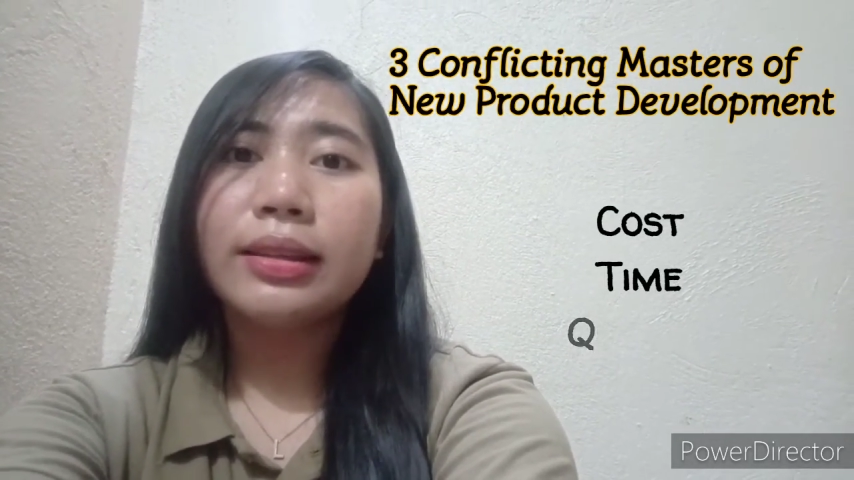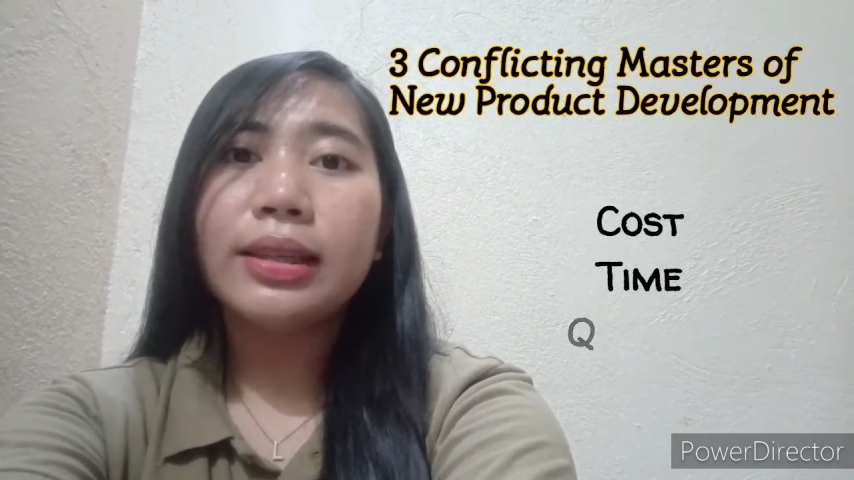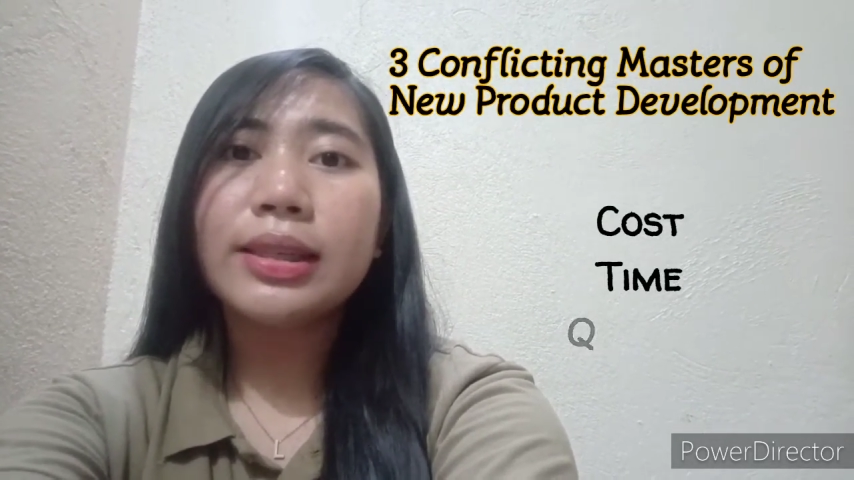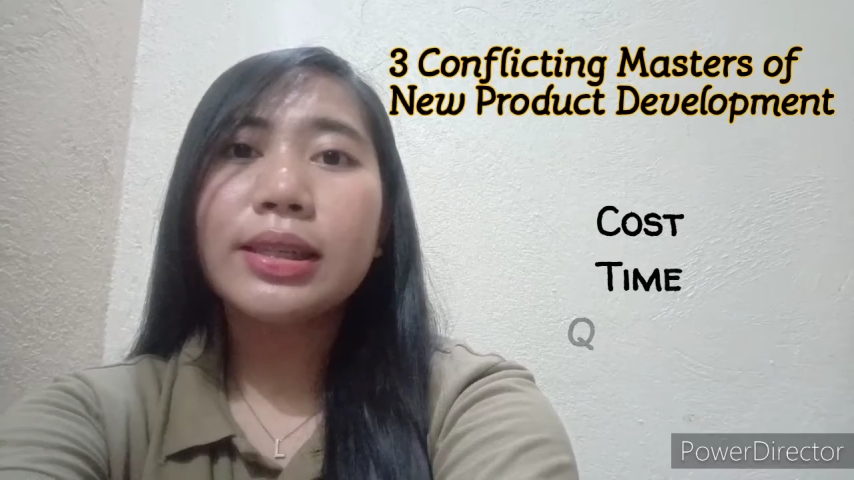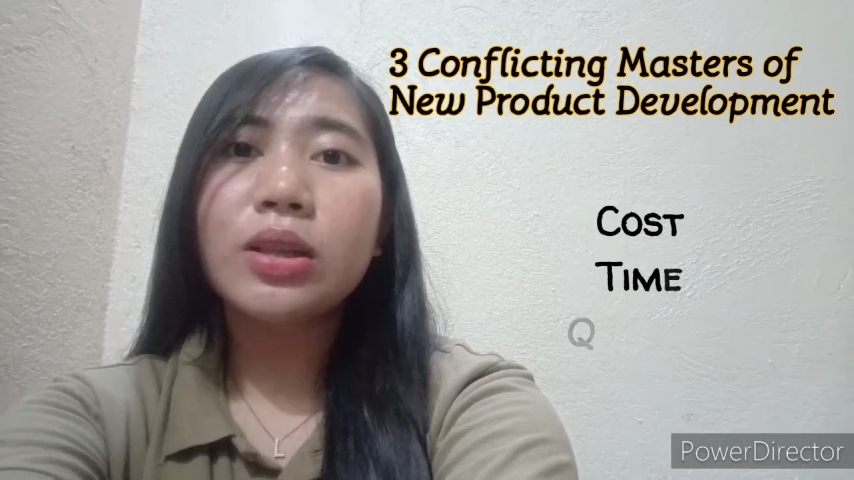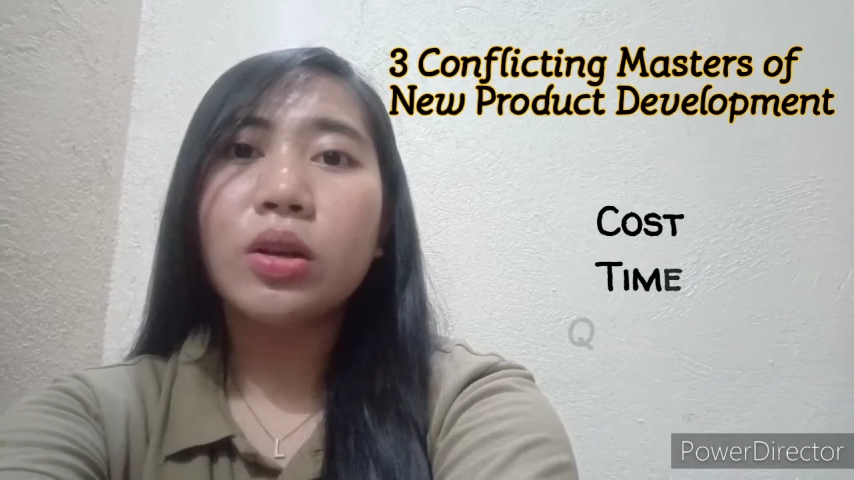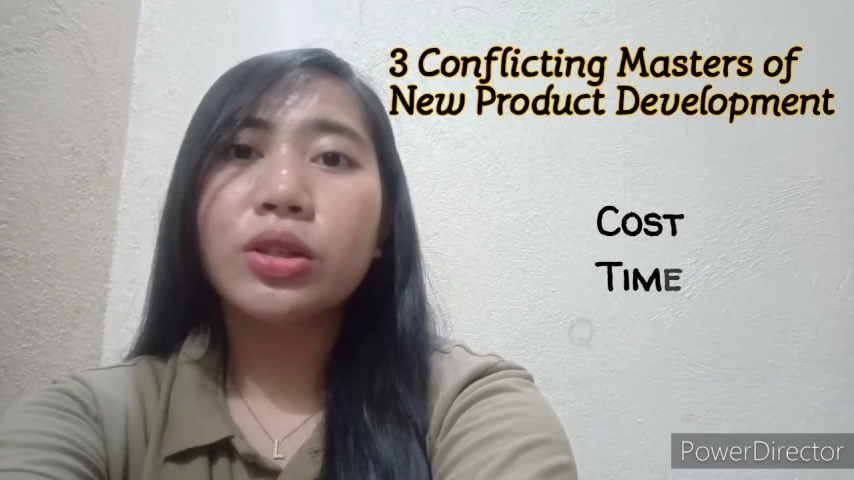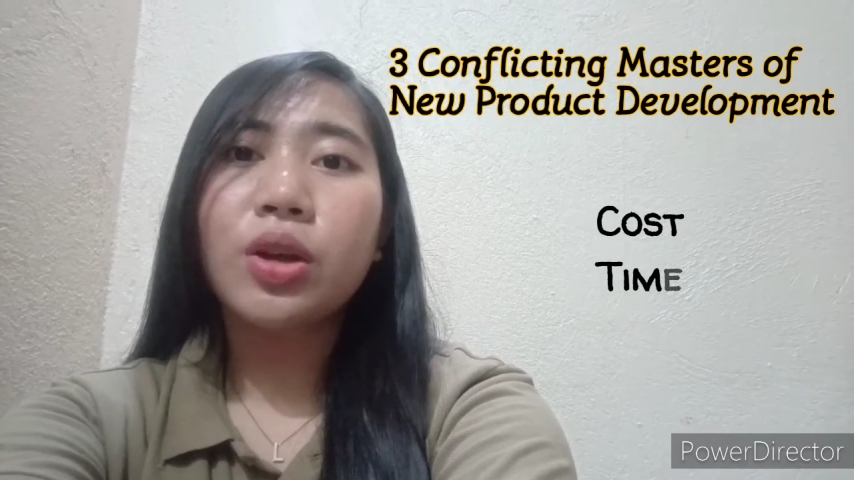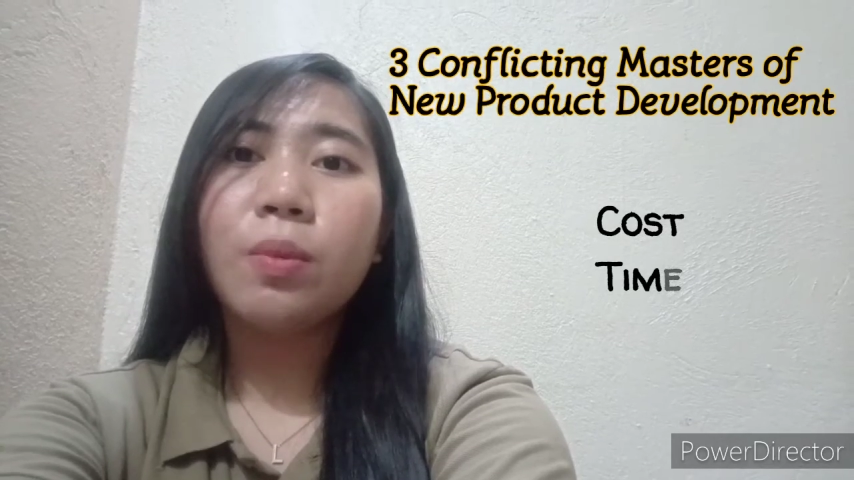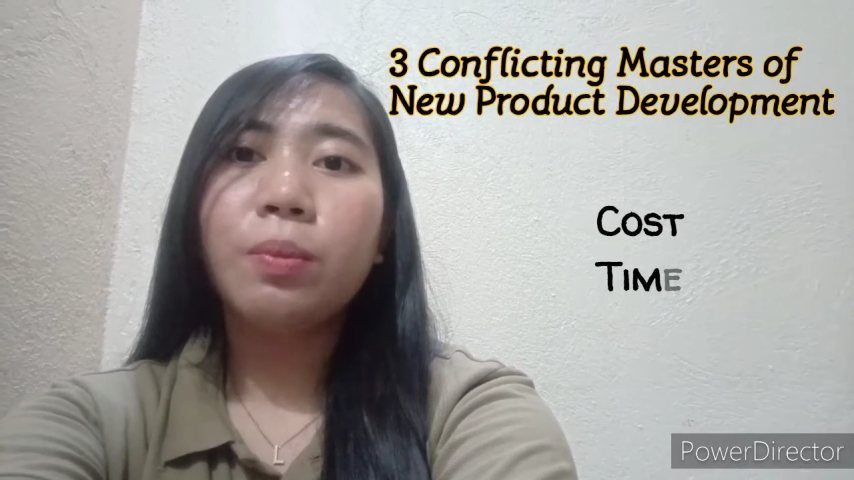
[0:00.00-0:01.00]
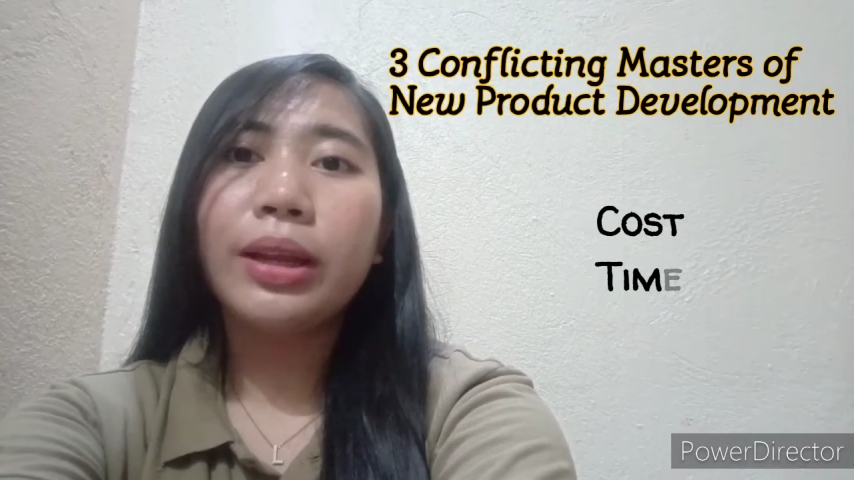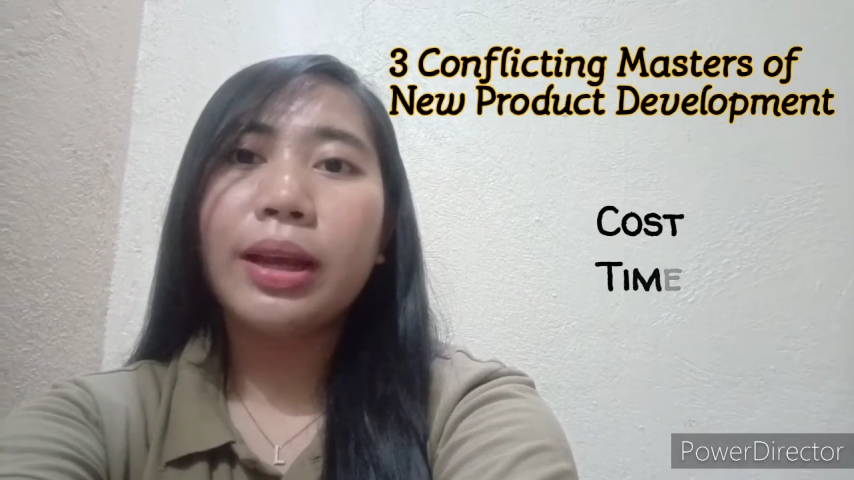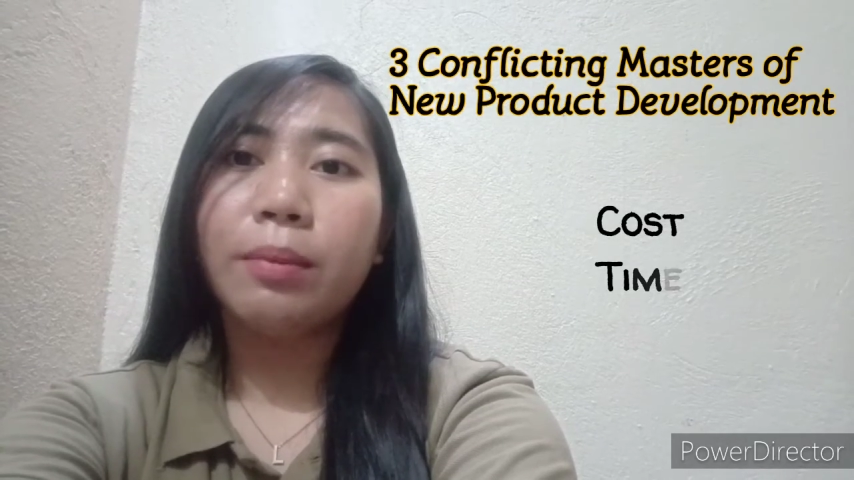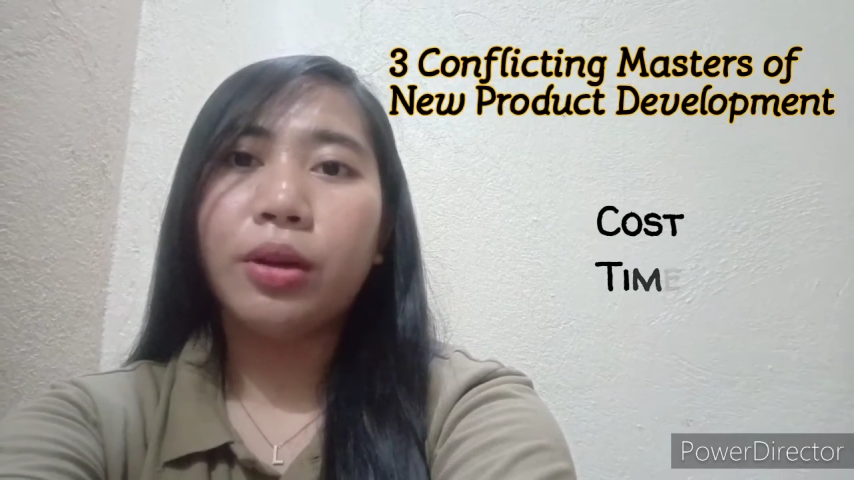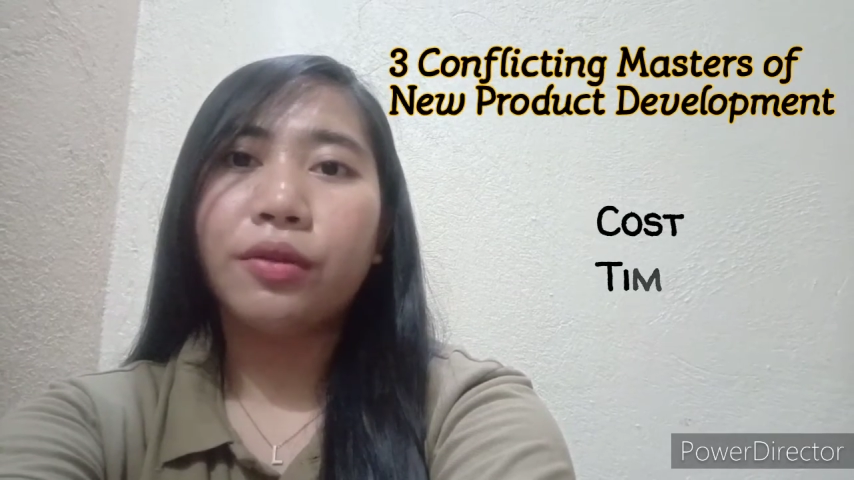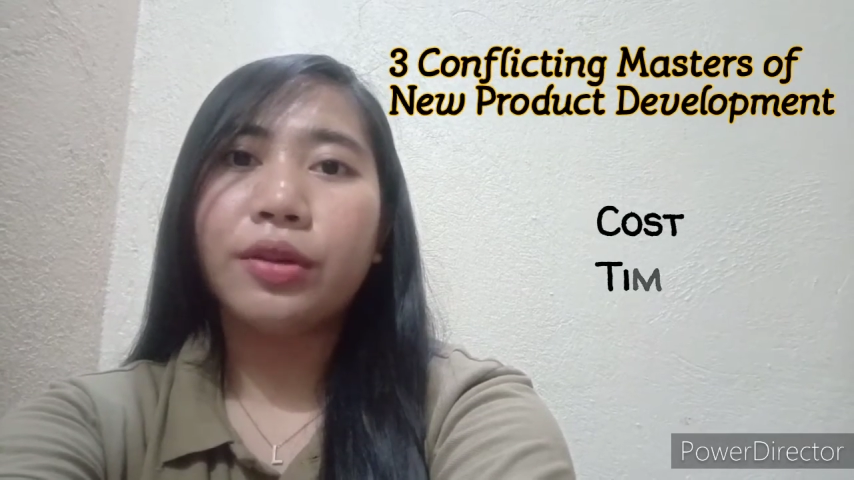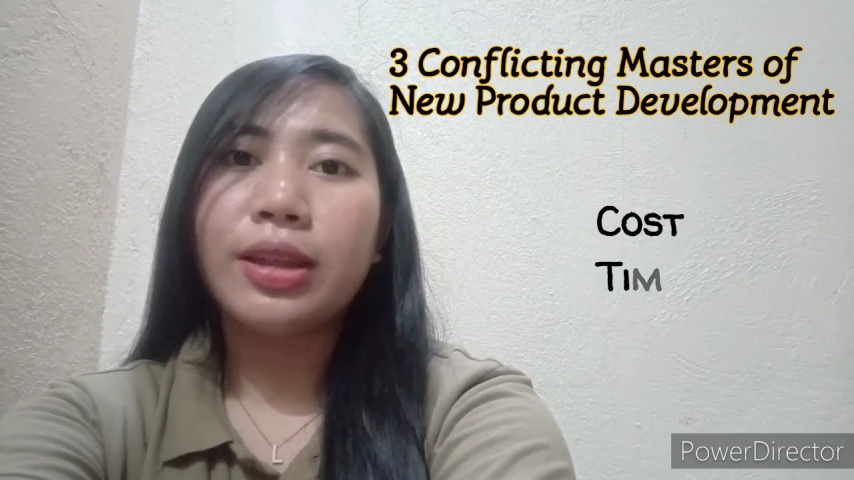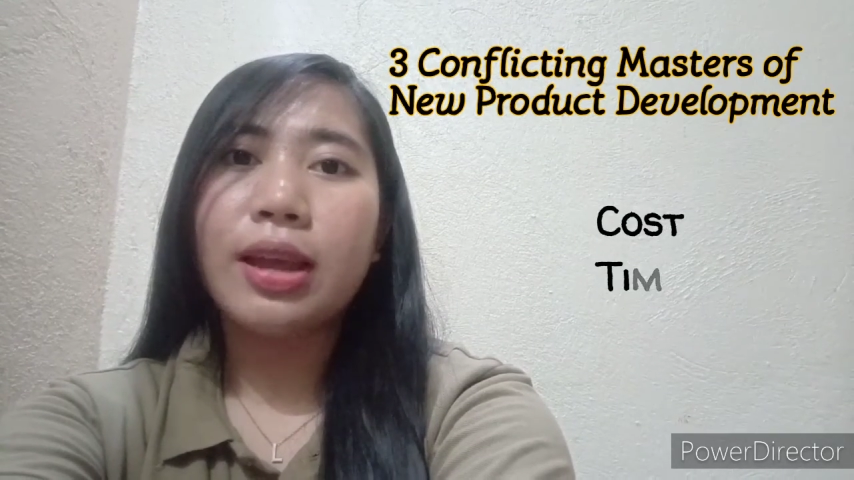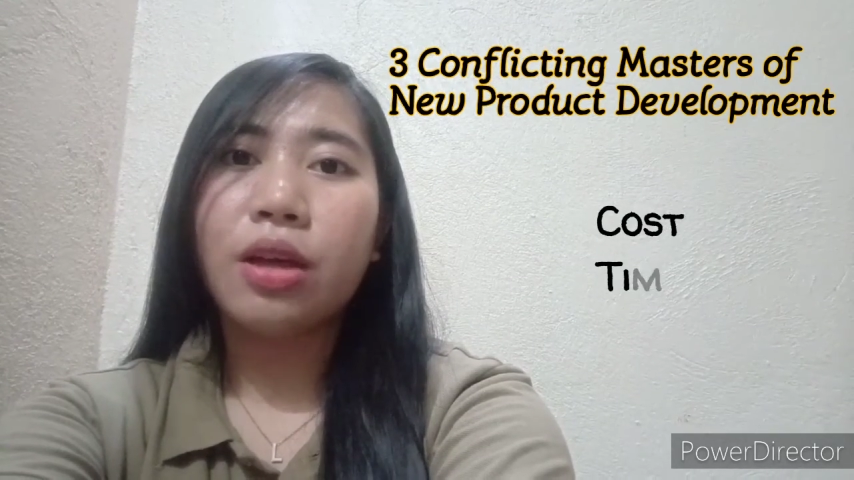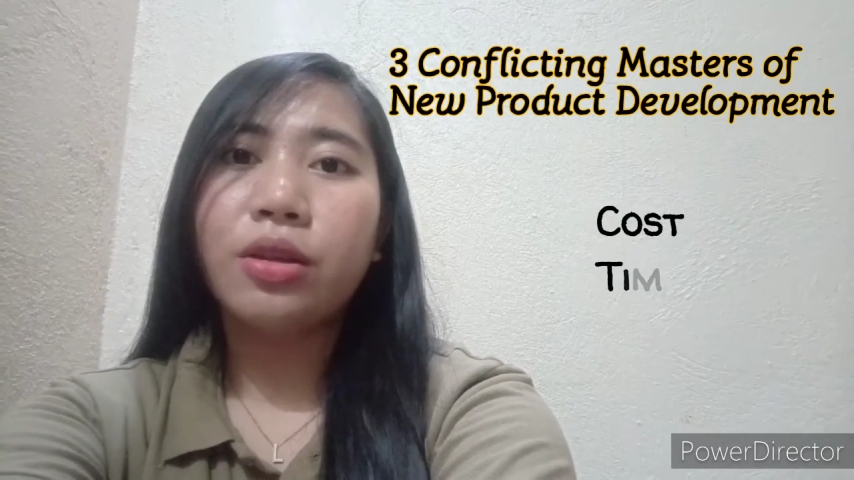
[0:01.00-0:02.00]
This is also applicable for
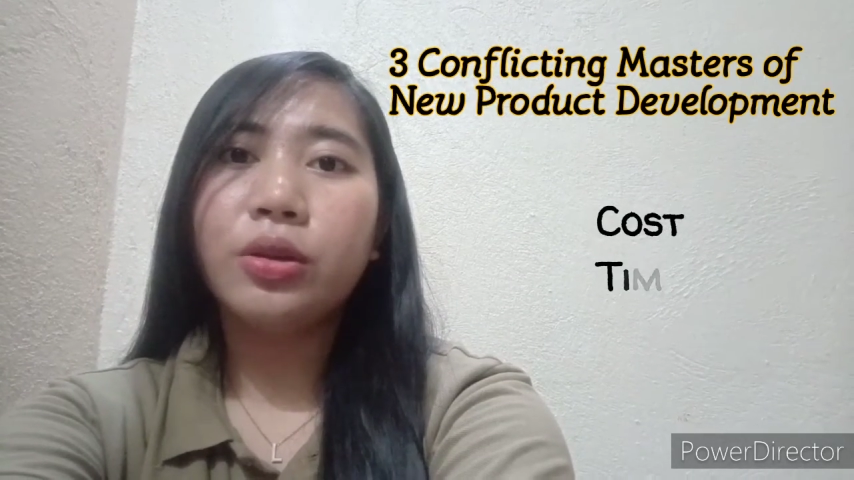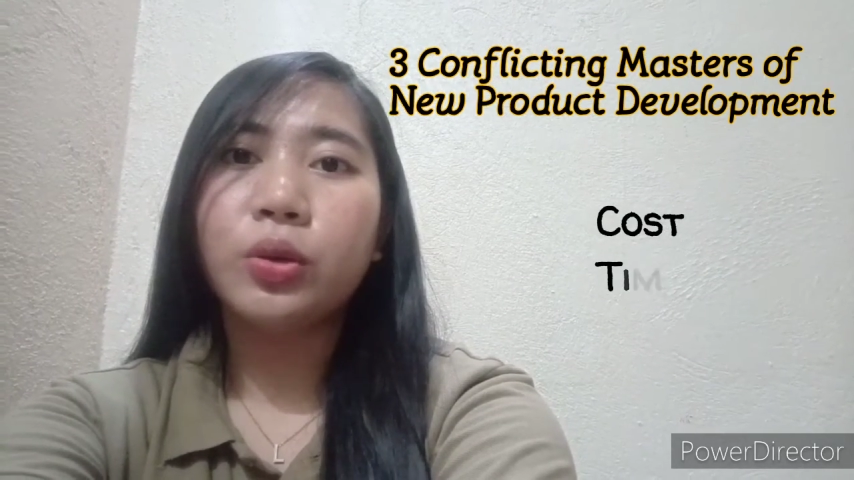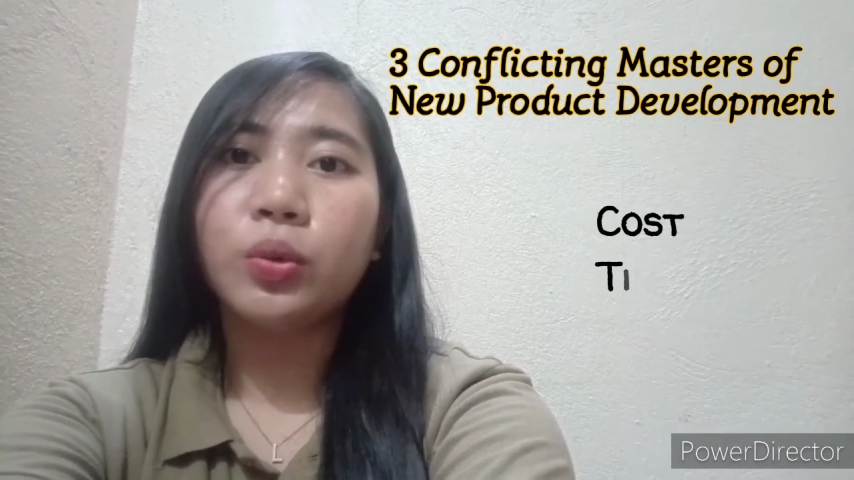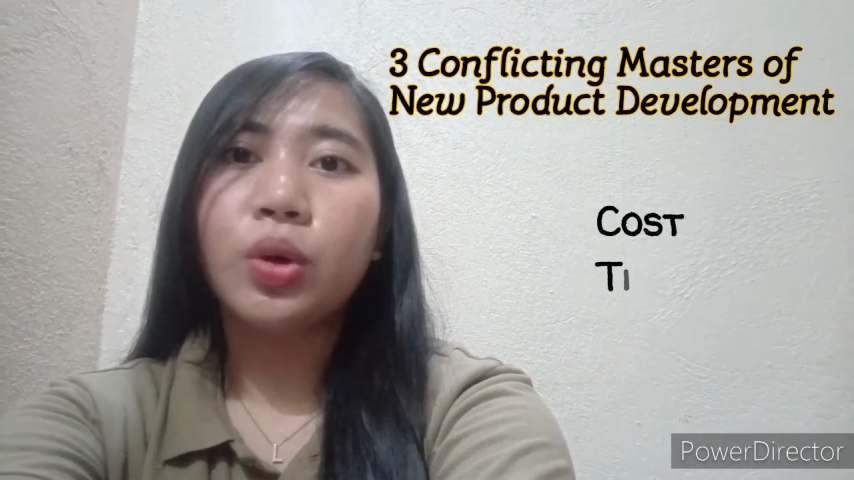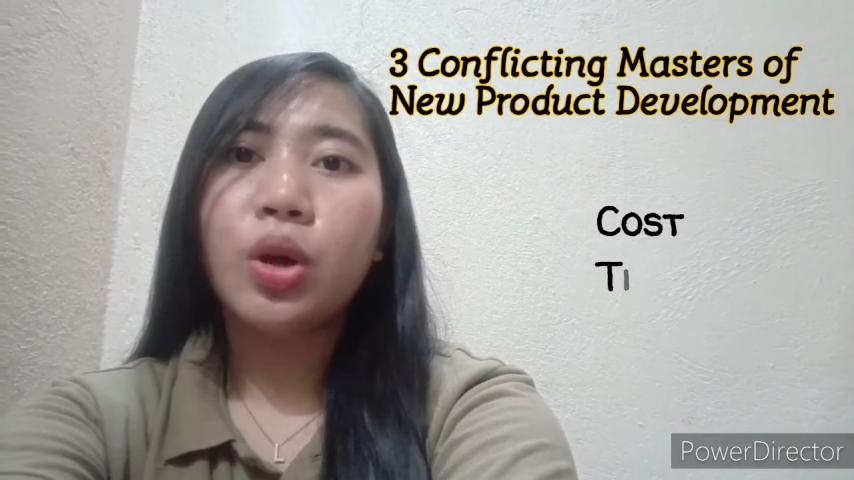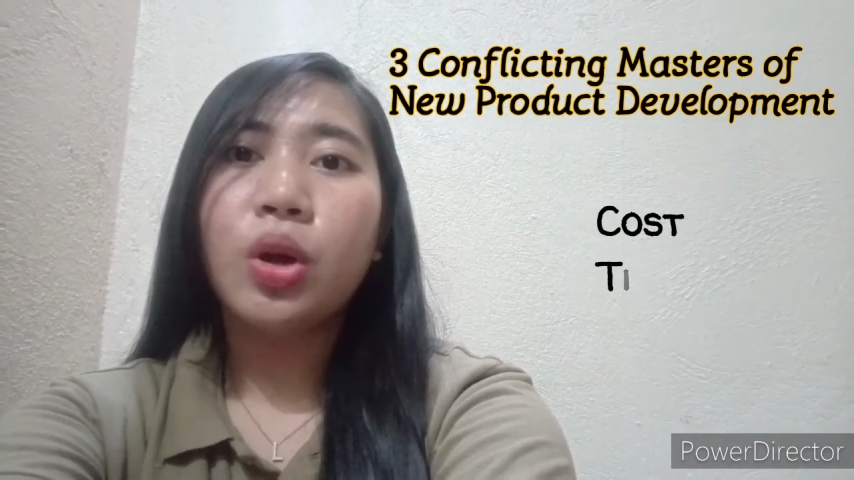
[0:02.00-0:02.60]
the other 2,